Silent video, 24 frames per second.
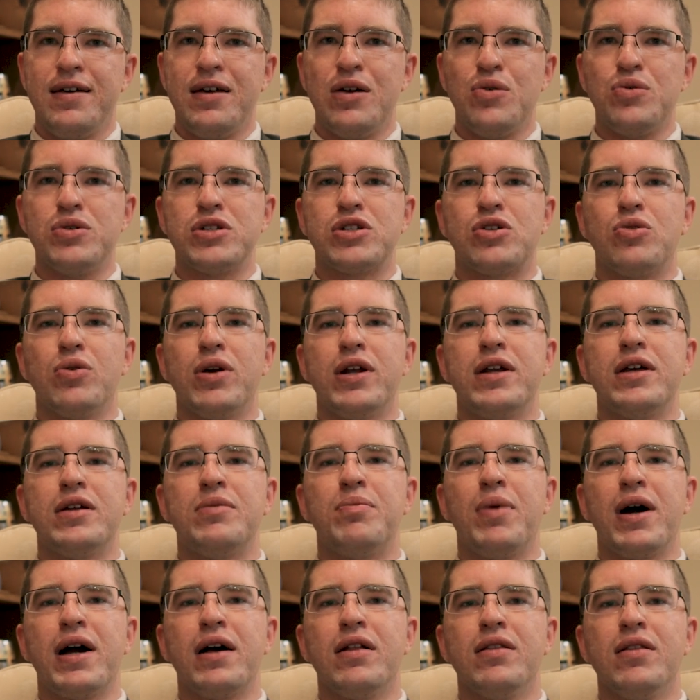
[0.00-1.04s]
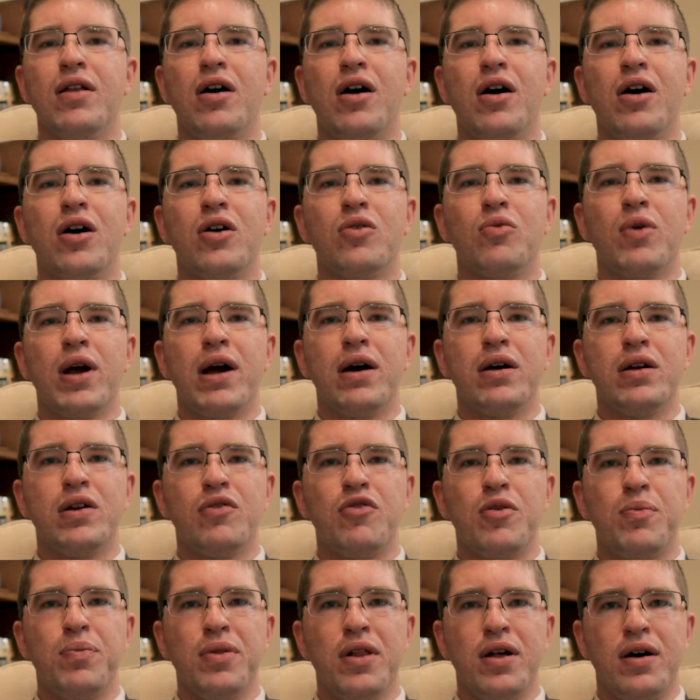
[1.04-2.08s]
He was greeted by a long round
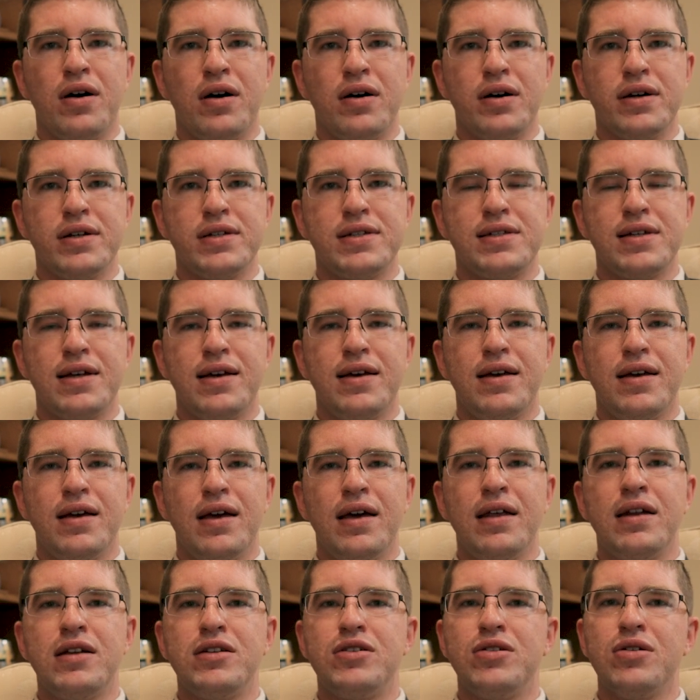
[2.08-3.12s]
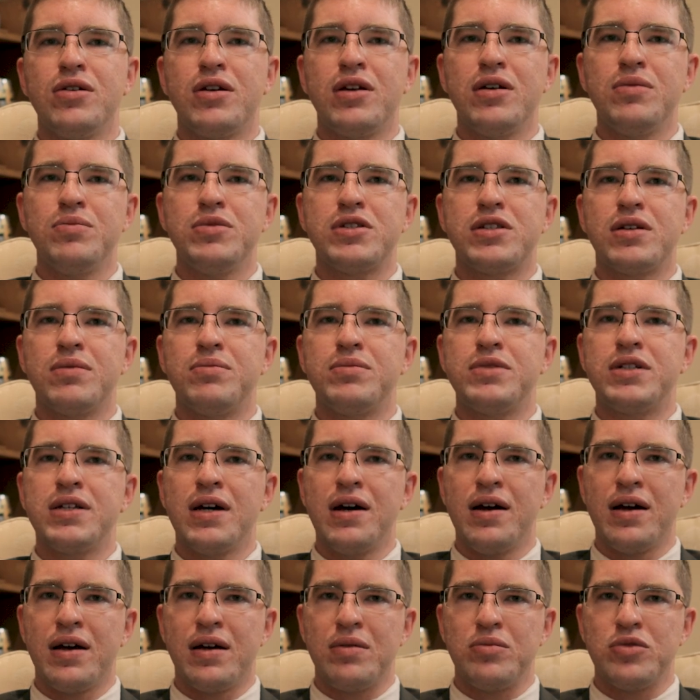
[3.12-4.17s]
of applause, and it took him some
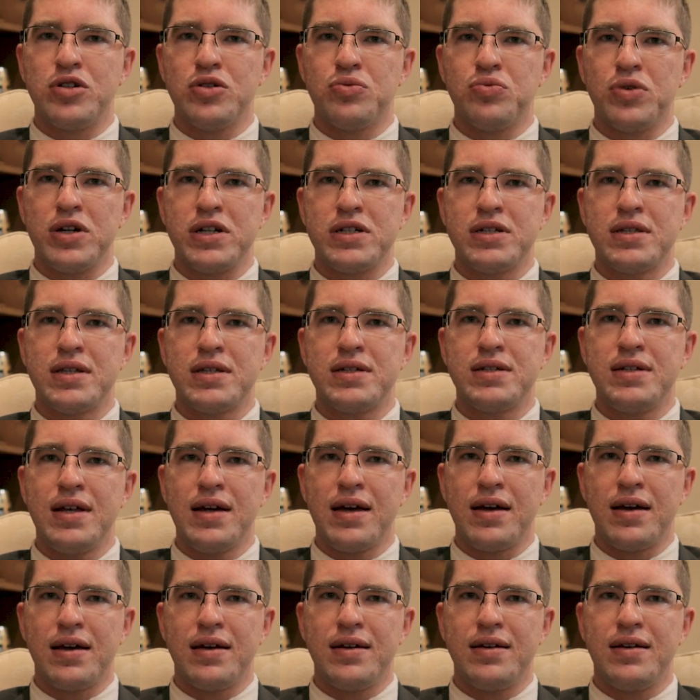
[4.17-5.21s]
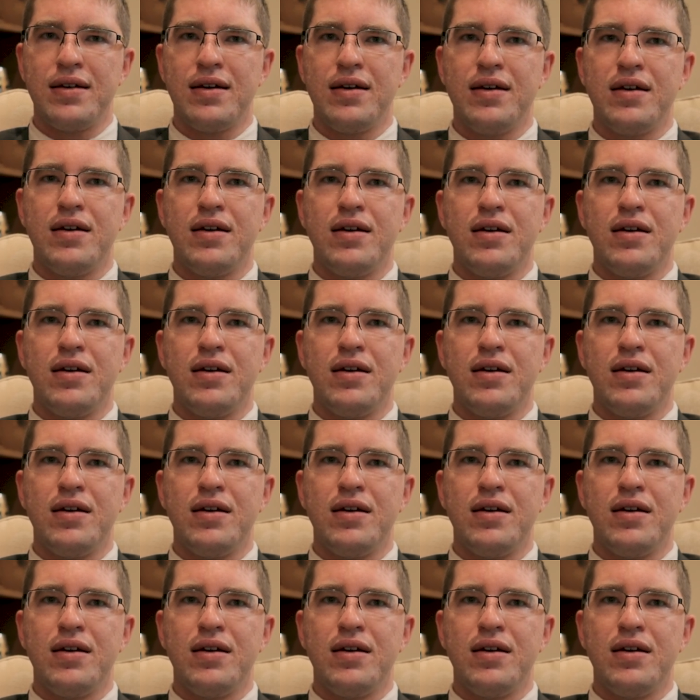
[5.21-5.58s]
time to reach the stand.